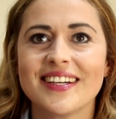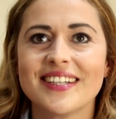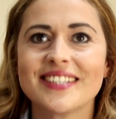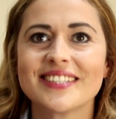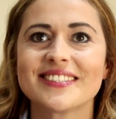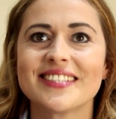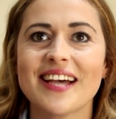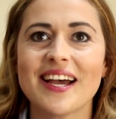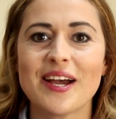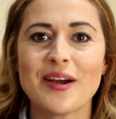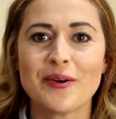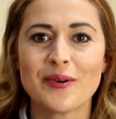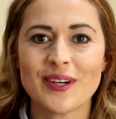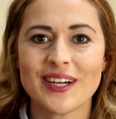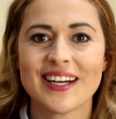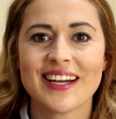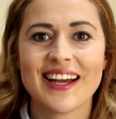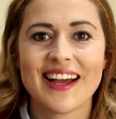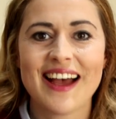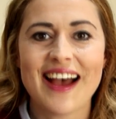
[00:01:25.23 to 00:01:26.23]
So,
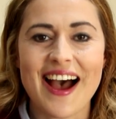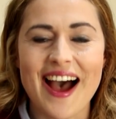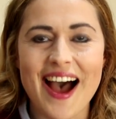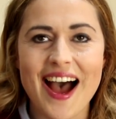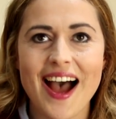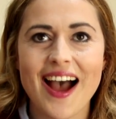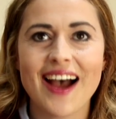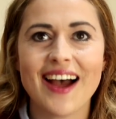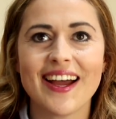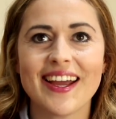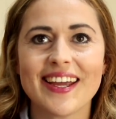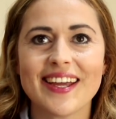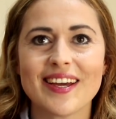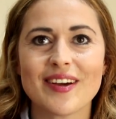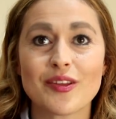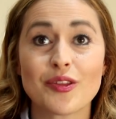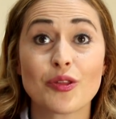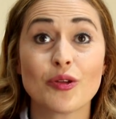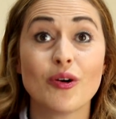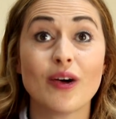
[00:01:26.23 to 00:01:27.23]
I
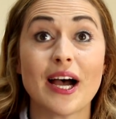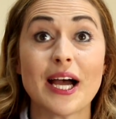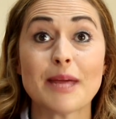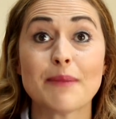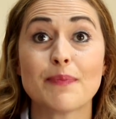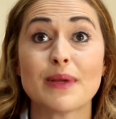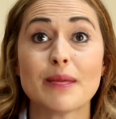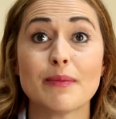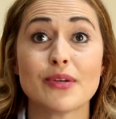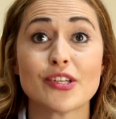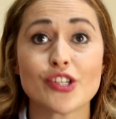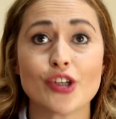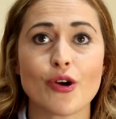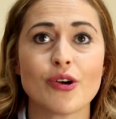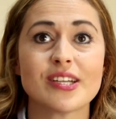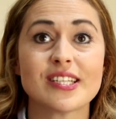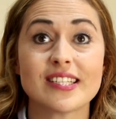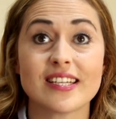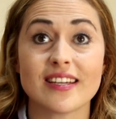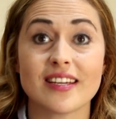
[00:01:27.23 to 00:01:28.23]
thought I'd be
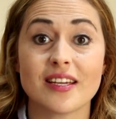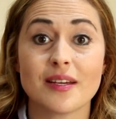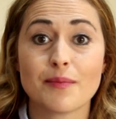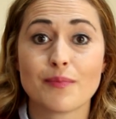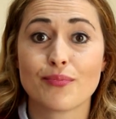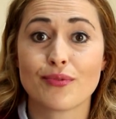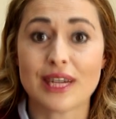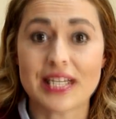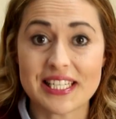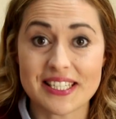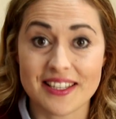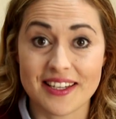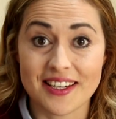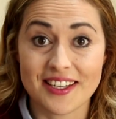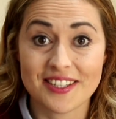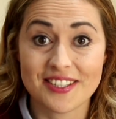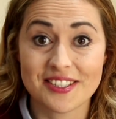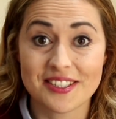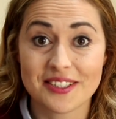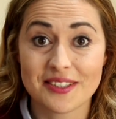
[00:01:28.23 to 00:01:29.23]
majority
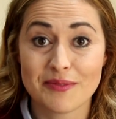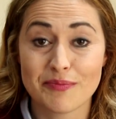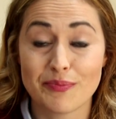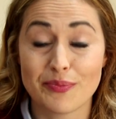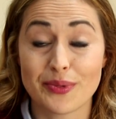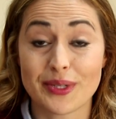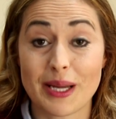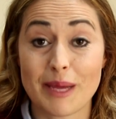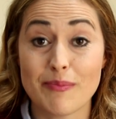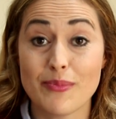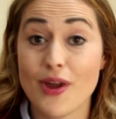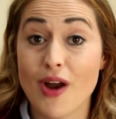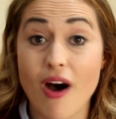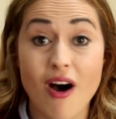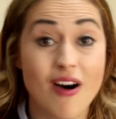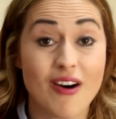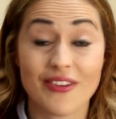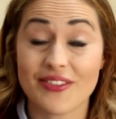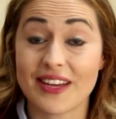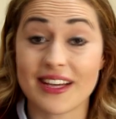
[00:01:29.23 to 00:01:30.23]
British, but I'm
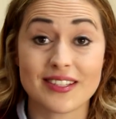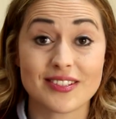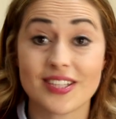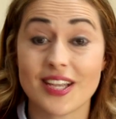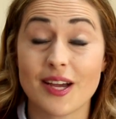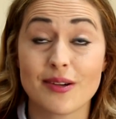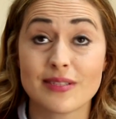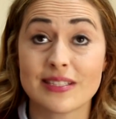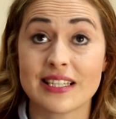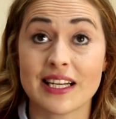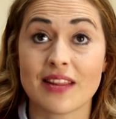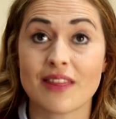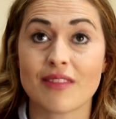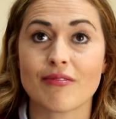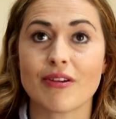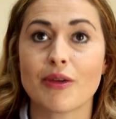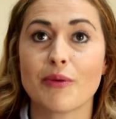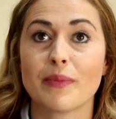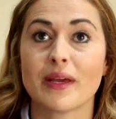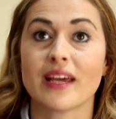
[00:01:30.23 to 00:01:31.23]
not. That totally
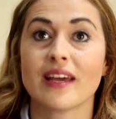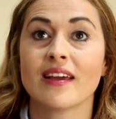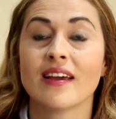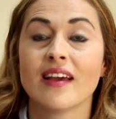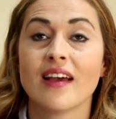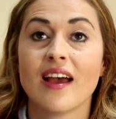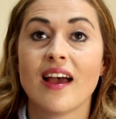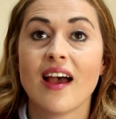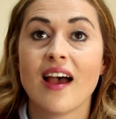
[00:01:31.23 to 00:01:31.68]
threw me.